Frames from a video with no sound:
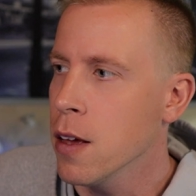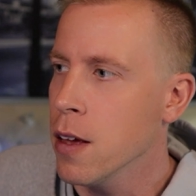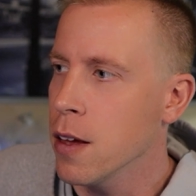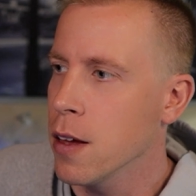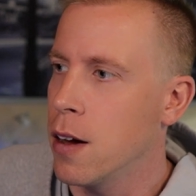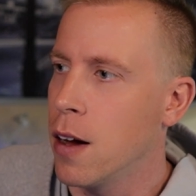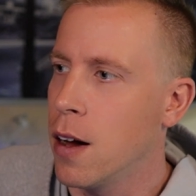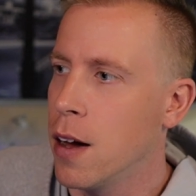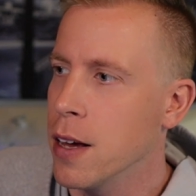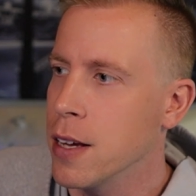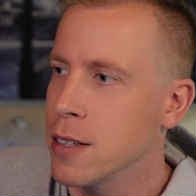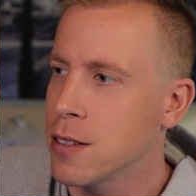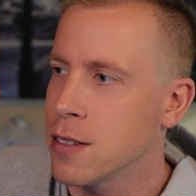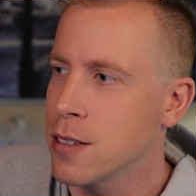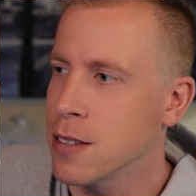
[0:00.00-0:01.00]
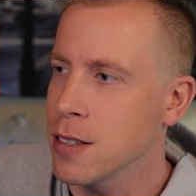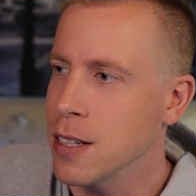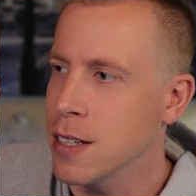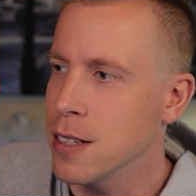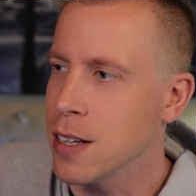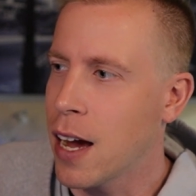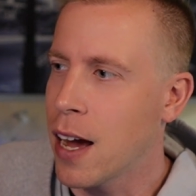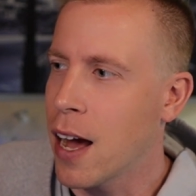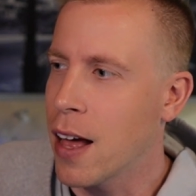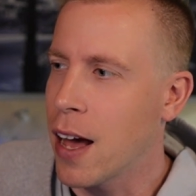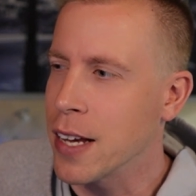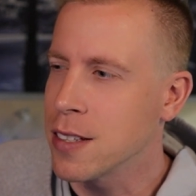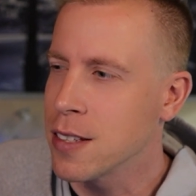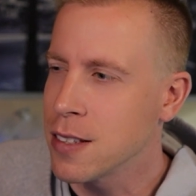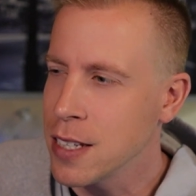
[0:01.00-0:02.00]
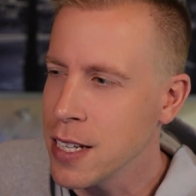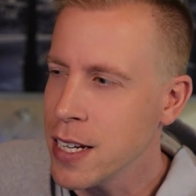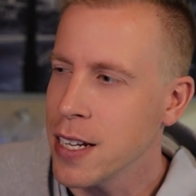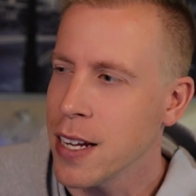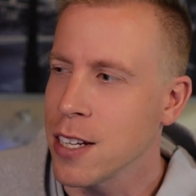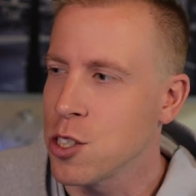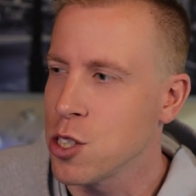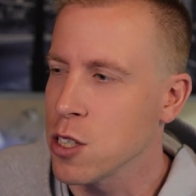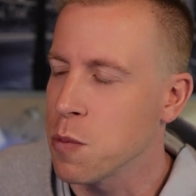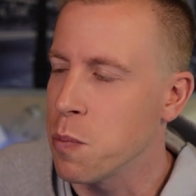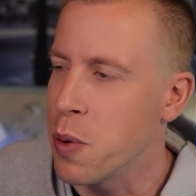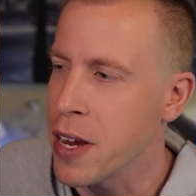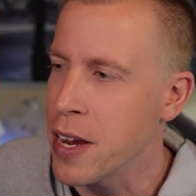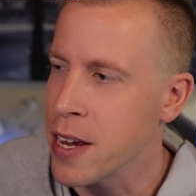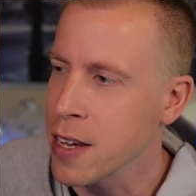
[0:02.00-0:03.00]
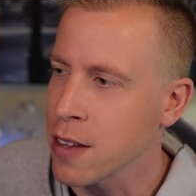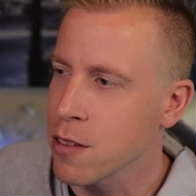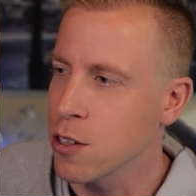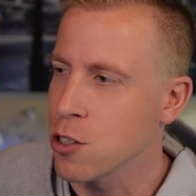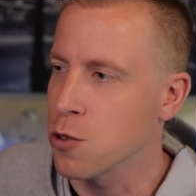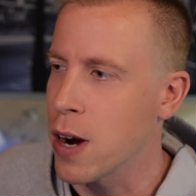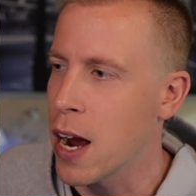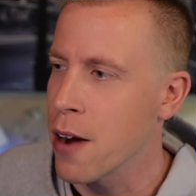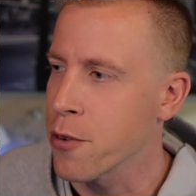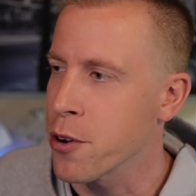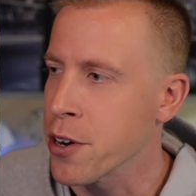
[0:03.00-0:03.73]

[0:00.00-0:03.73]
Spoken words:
I see it as just being the driver,